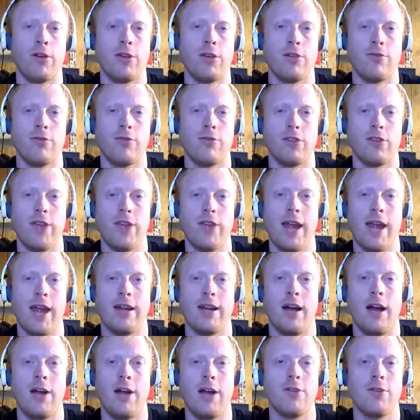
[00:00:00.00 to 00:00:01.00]
you've just added
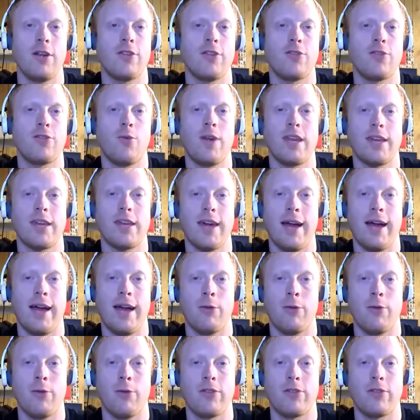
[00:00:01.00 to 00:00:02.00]
120
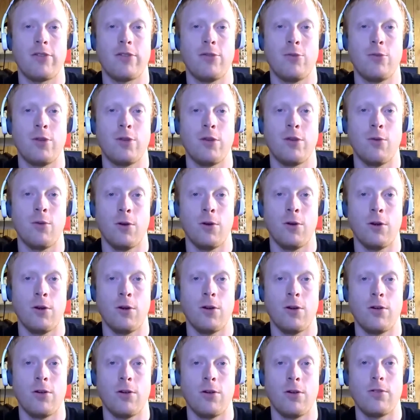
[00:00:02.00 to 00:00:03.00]
calories to
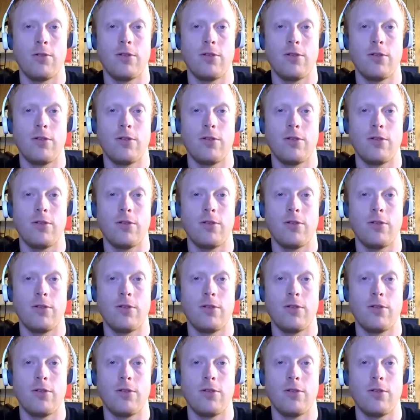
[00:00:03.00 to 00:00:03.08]
your